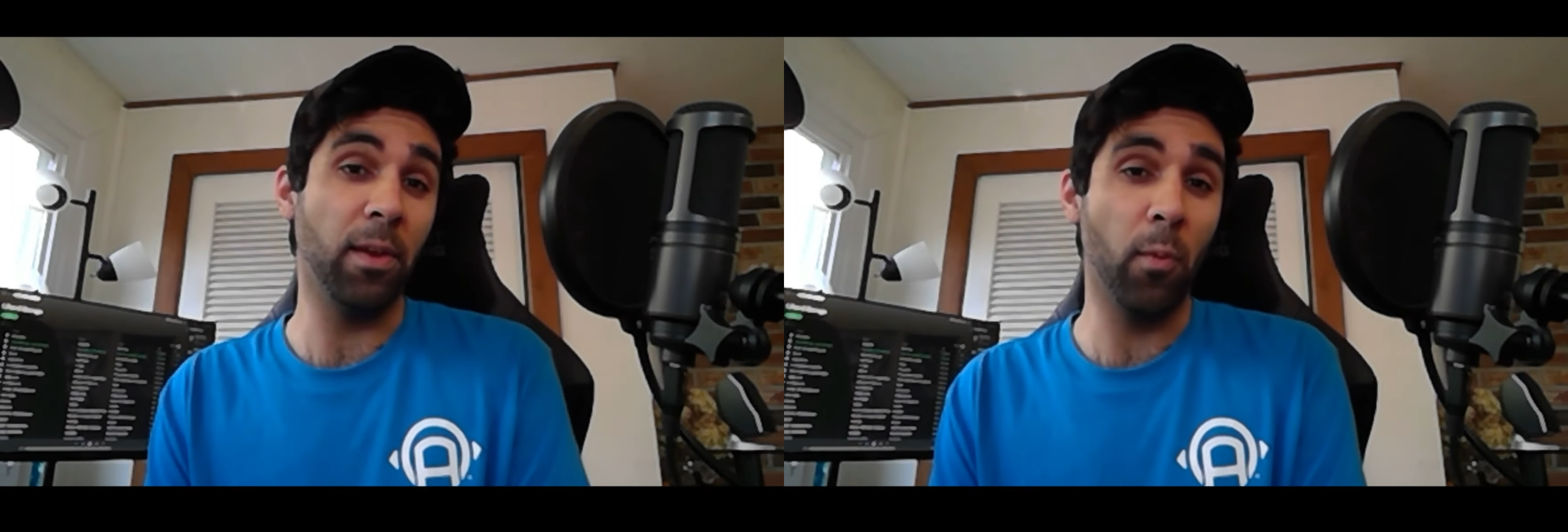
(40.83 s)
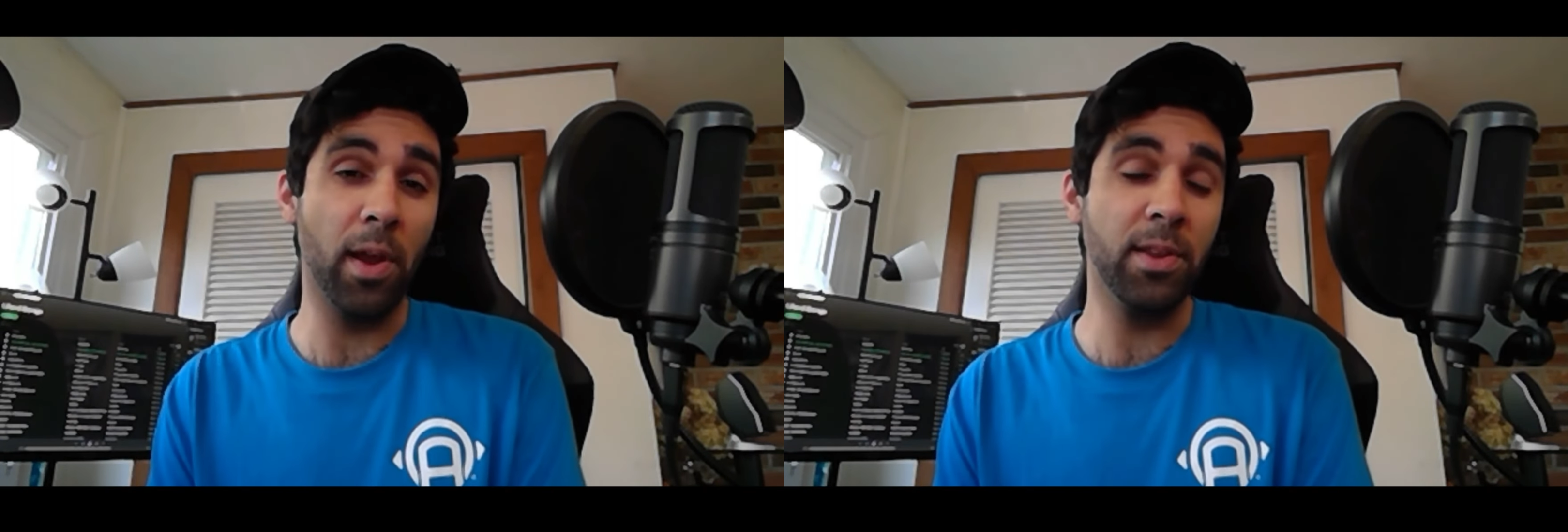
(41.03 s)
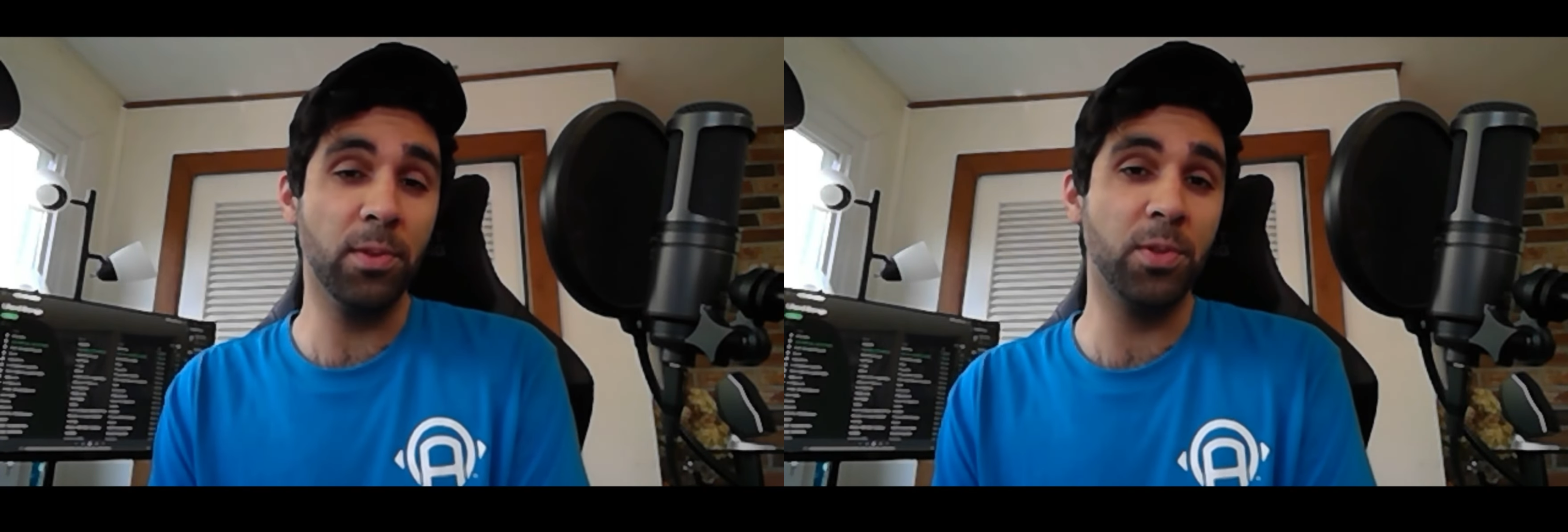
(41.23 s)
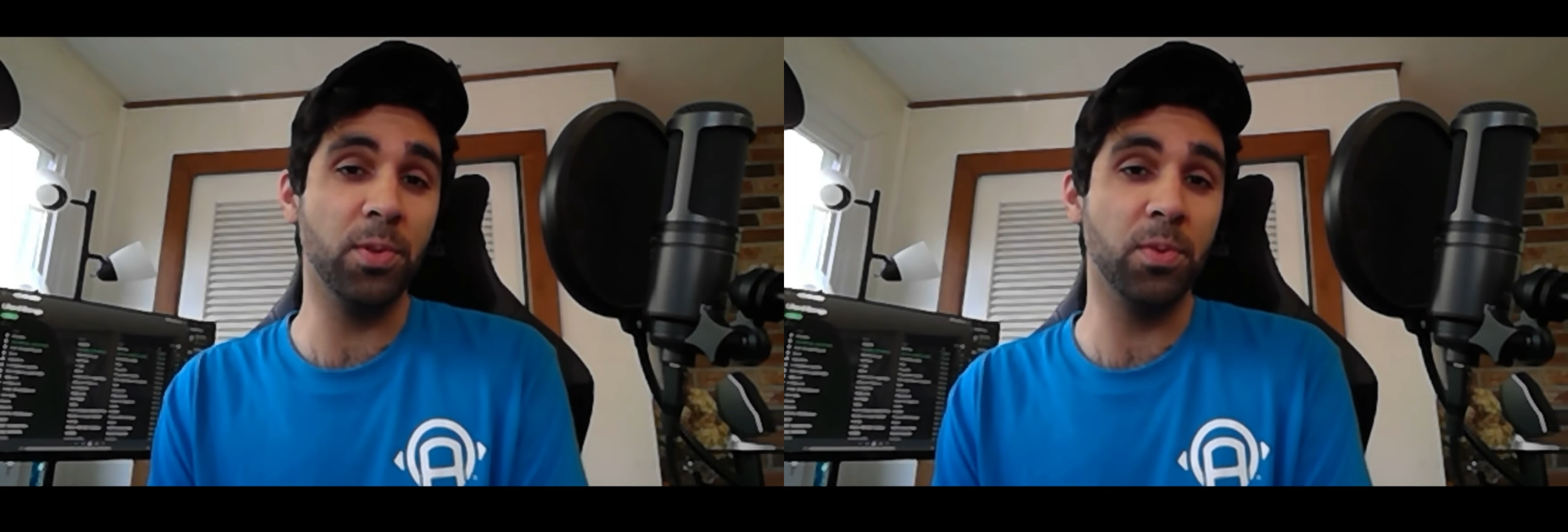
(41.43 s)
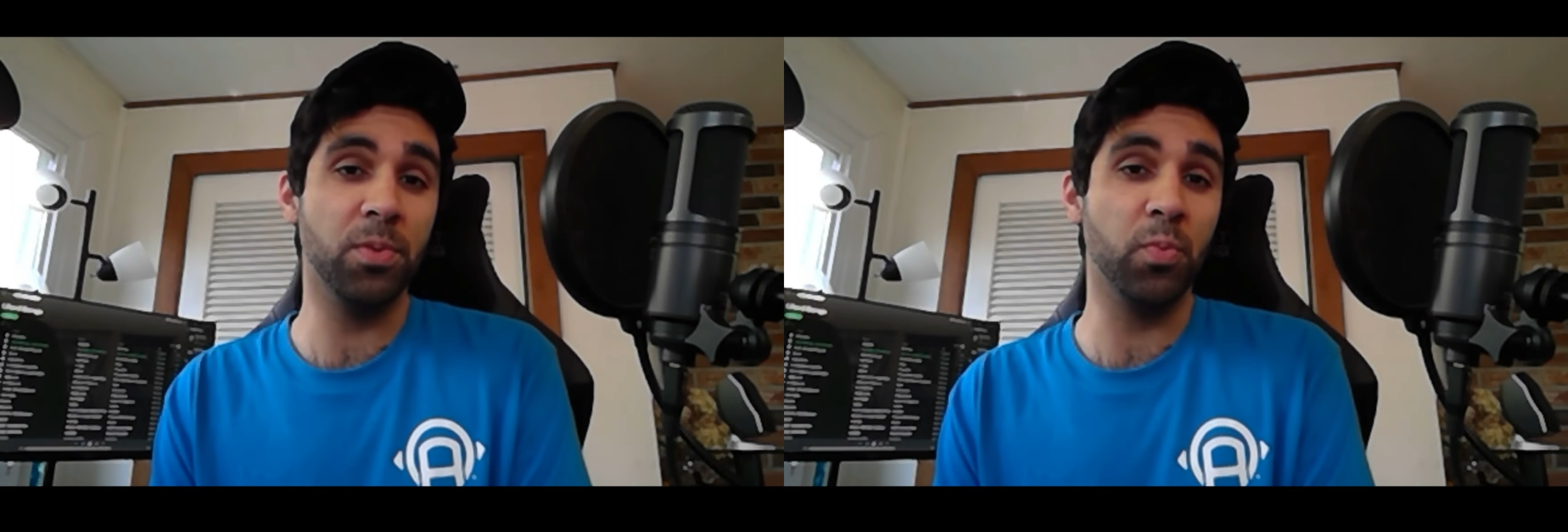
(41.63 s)
Why do you
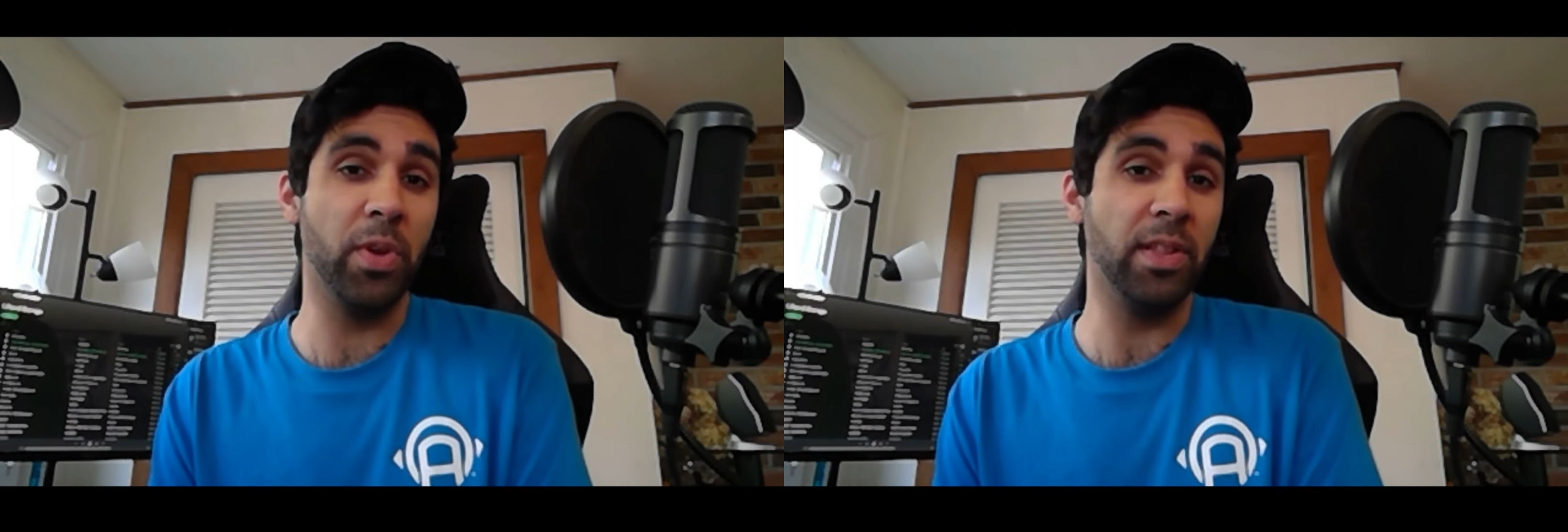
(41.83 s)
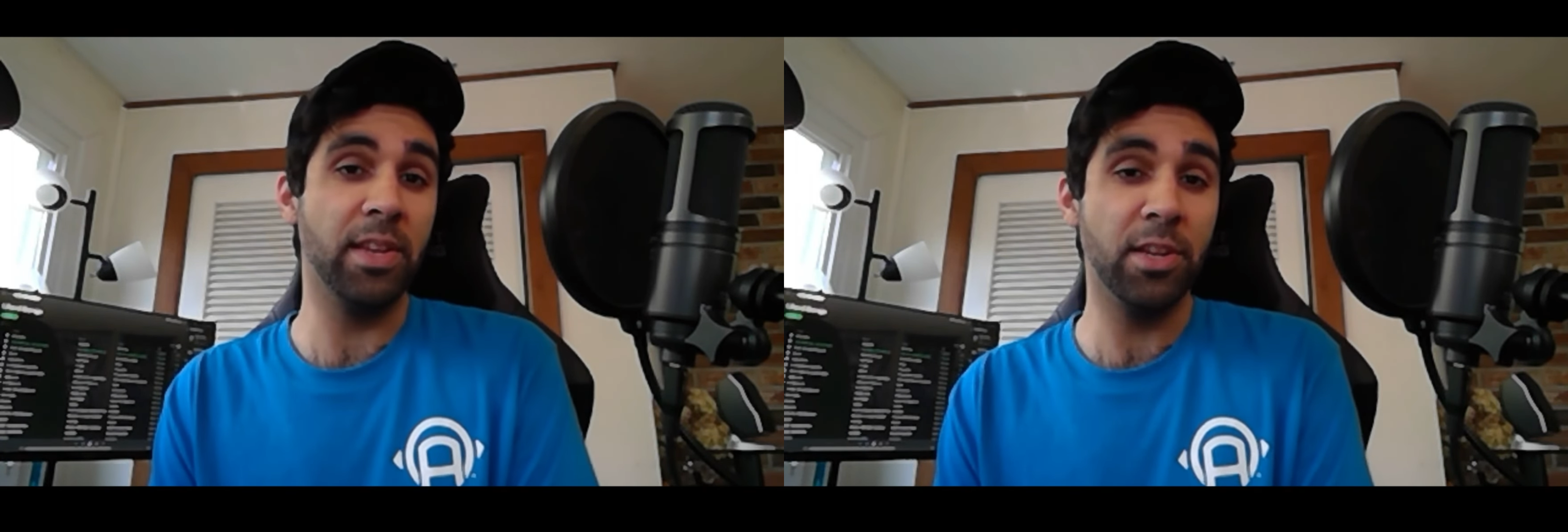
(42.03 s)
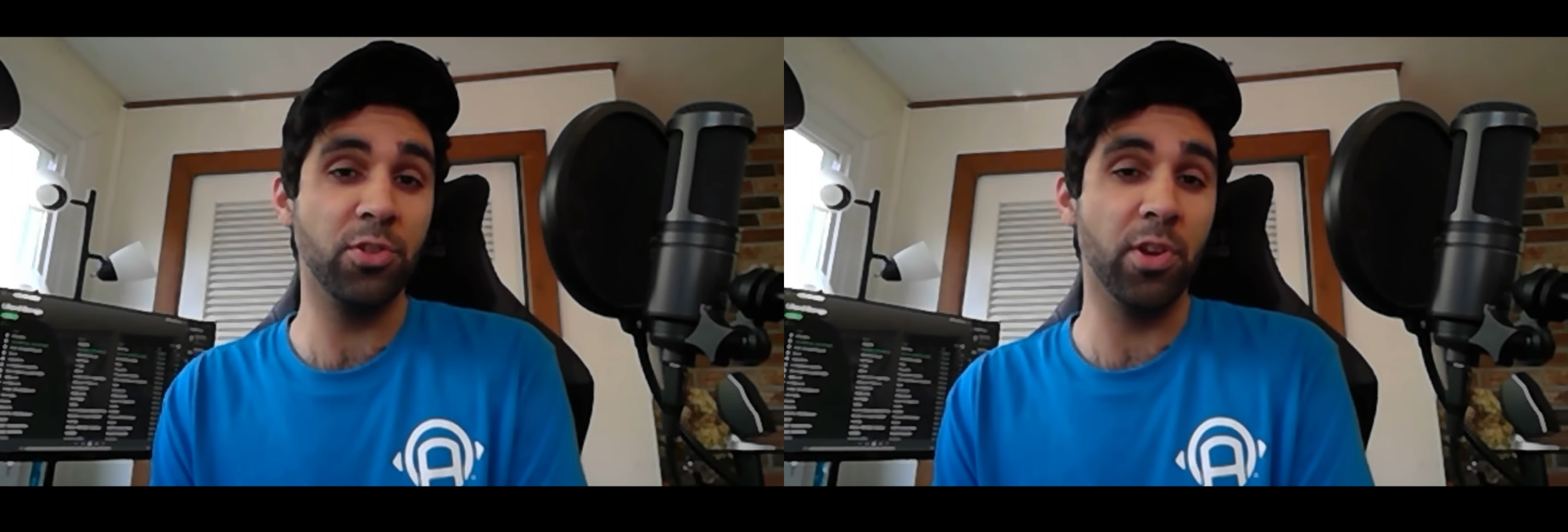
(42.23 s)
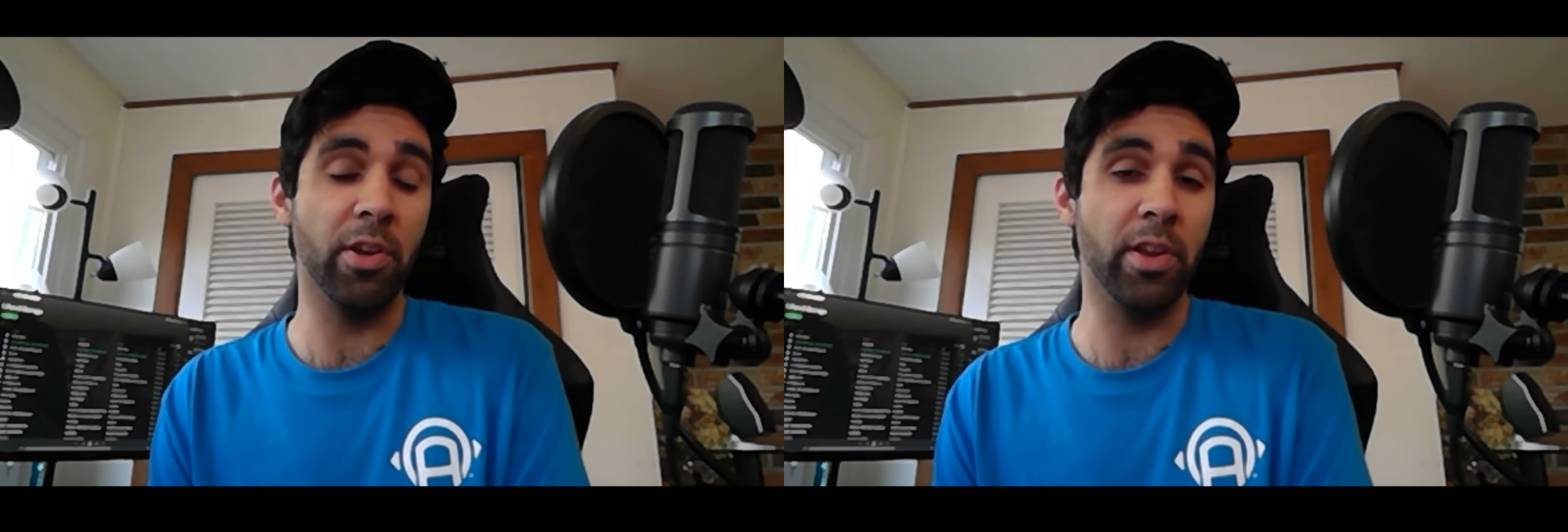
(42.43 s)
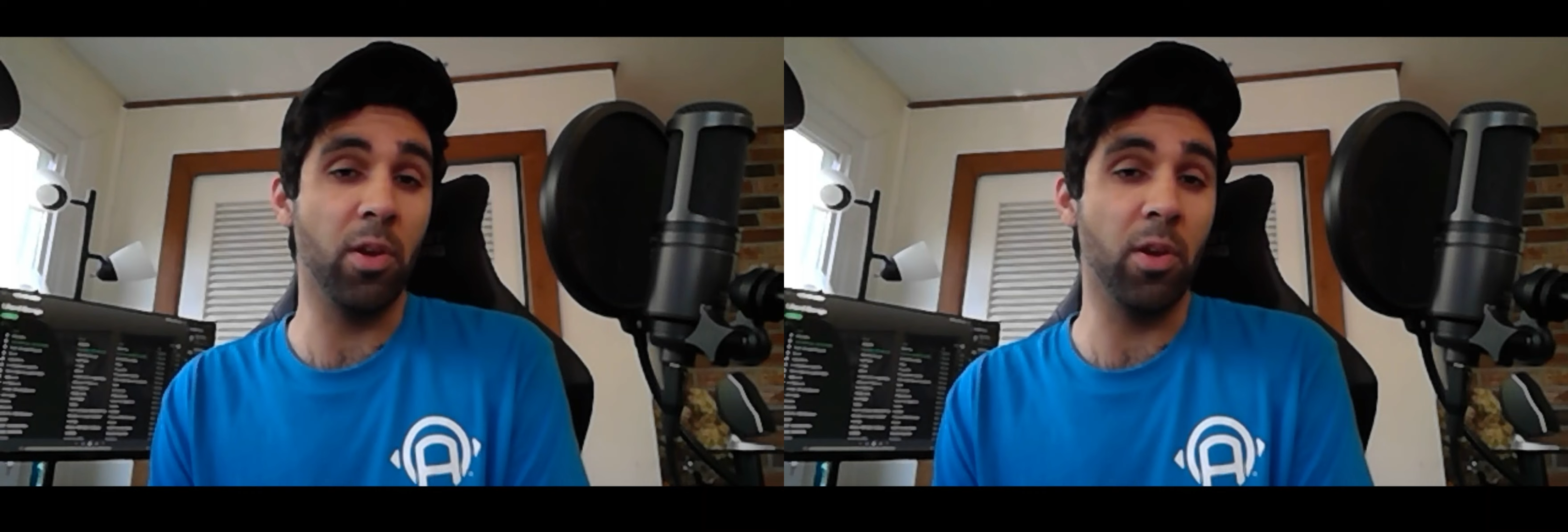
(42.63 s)
choose Whelen Engineering